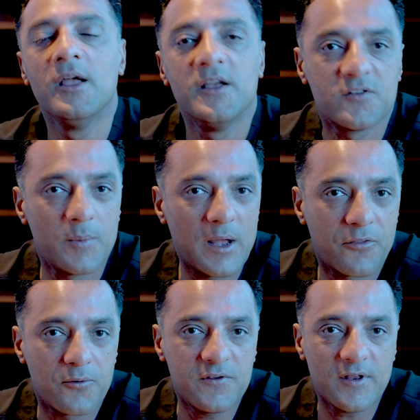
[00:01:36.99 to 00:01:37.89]
It's about a
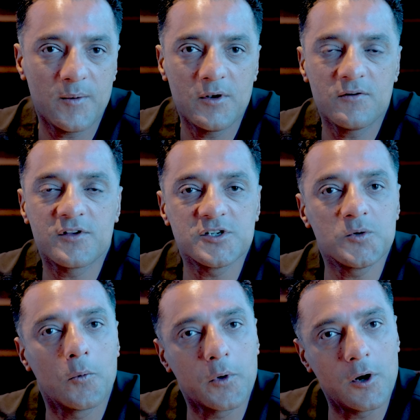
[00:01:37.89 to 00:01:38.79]
3 centimeter incision
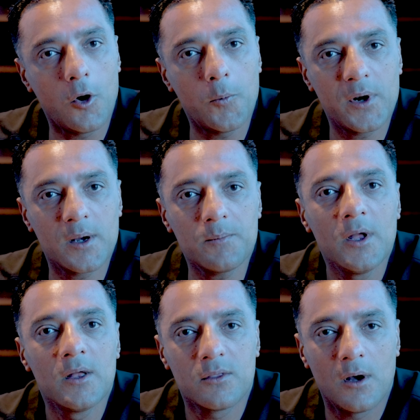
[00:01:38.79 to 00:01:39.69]
where we're going to open up
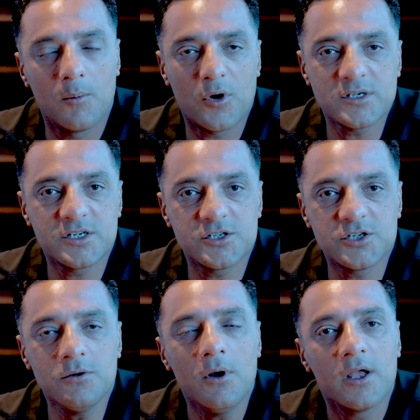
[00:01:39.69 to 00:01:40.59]
the breast tissue,